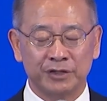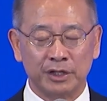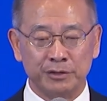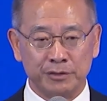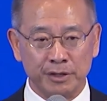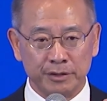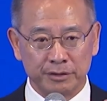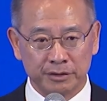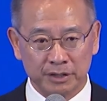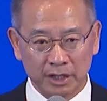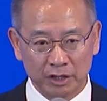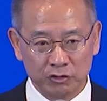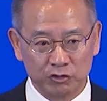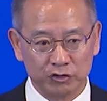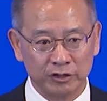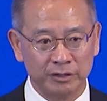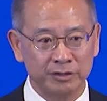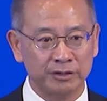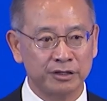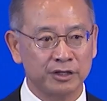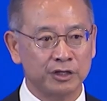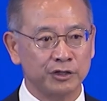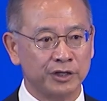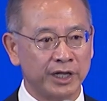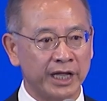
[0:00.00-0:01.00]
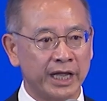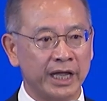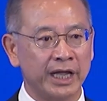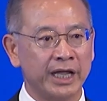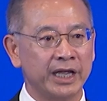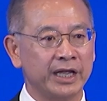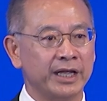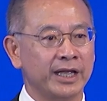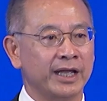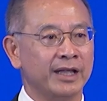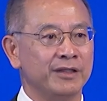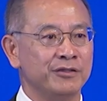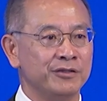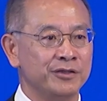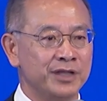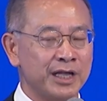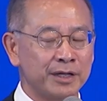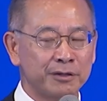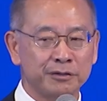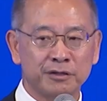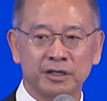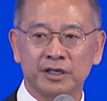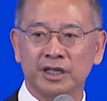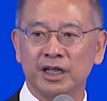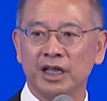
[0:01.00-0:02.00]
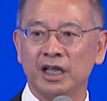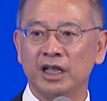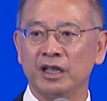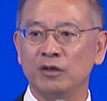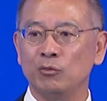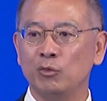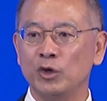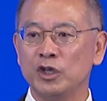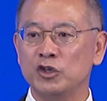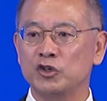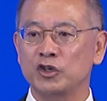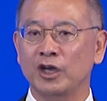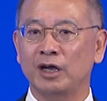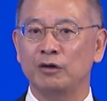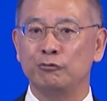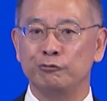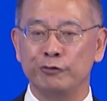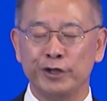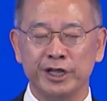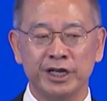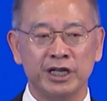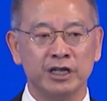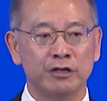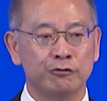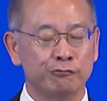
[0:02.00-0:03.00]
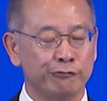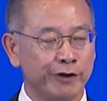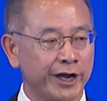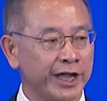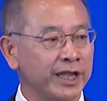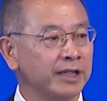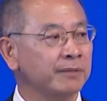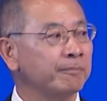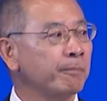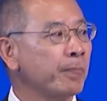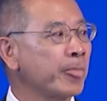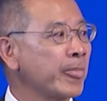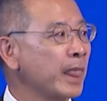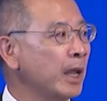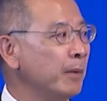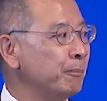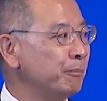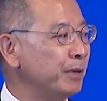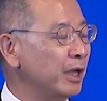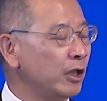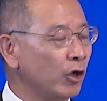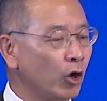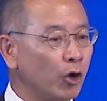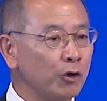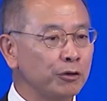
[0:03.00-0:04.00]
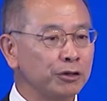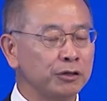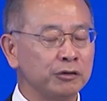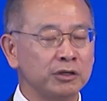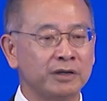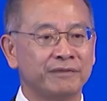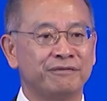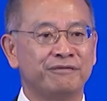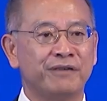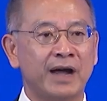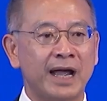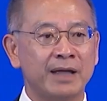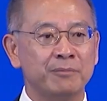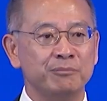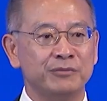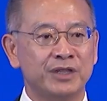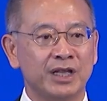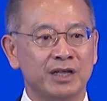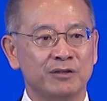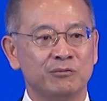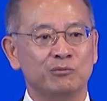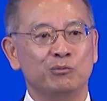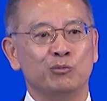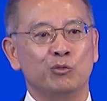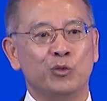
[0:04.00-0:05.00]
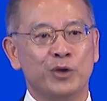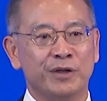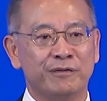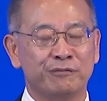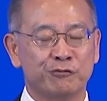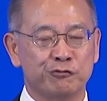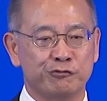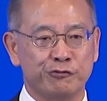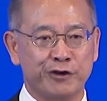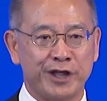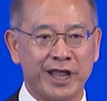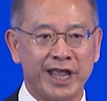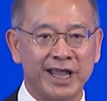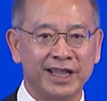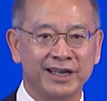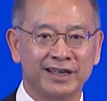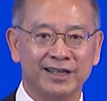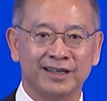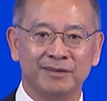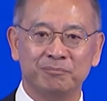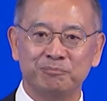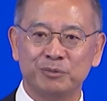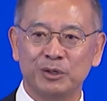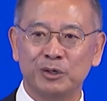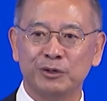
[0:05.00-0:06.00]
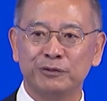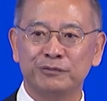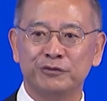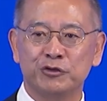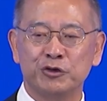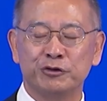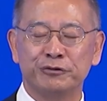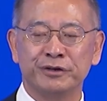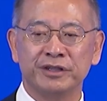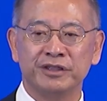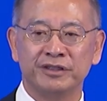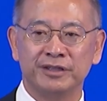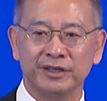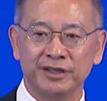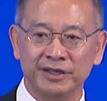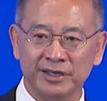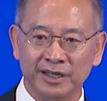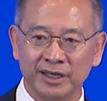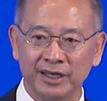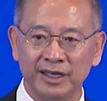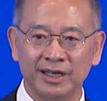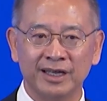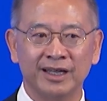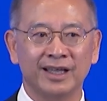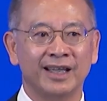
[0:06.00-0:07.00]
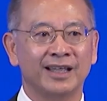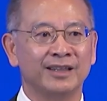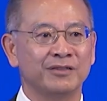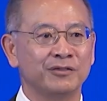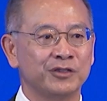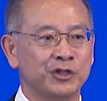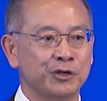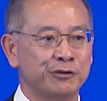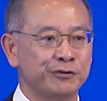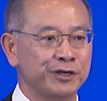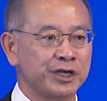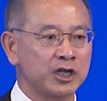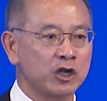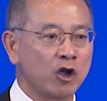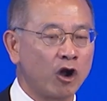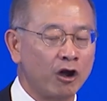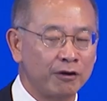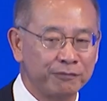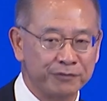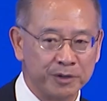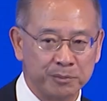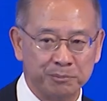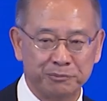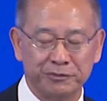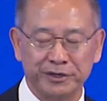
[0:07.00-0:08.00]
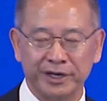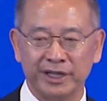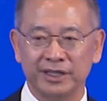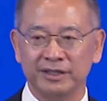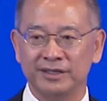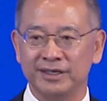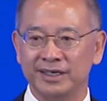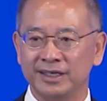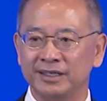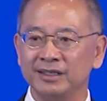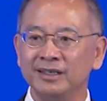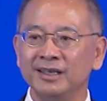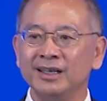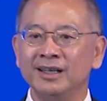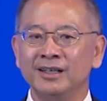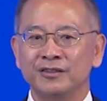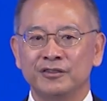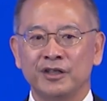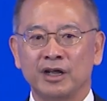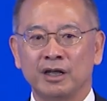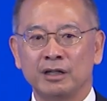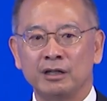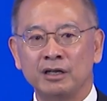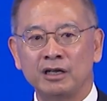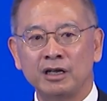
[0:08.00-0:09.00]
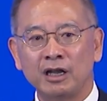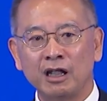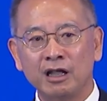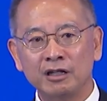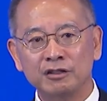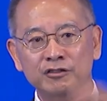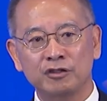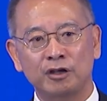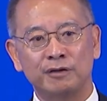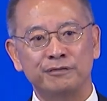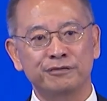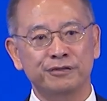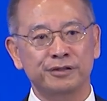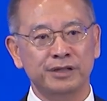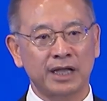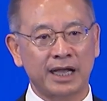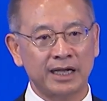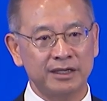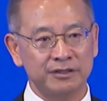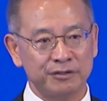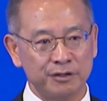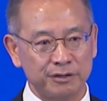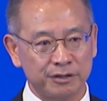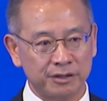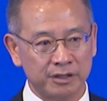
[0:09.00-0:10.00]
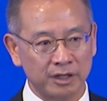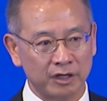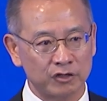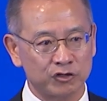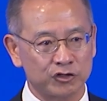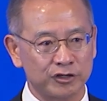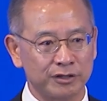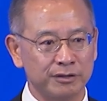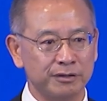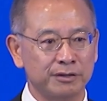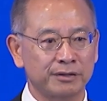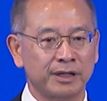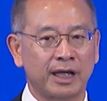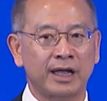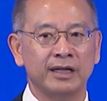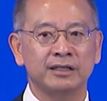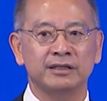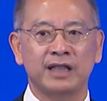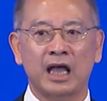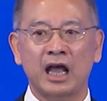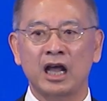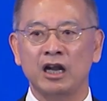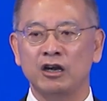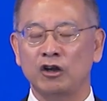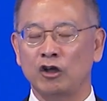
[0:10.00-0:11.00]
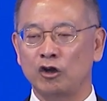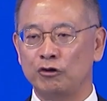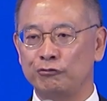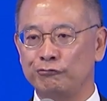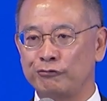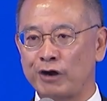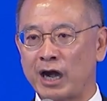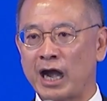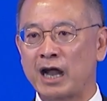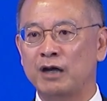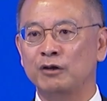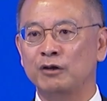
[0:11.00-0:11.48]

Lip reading: the discussions today and yesterday, which are really great, but also the vibe that we've created both during dinner and during coffee break, that there are lots of side discussions, side dialogue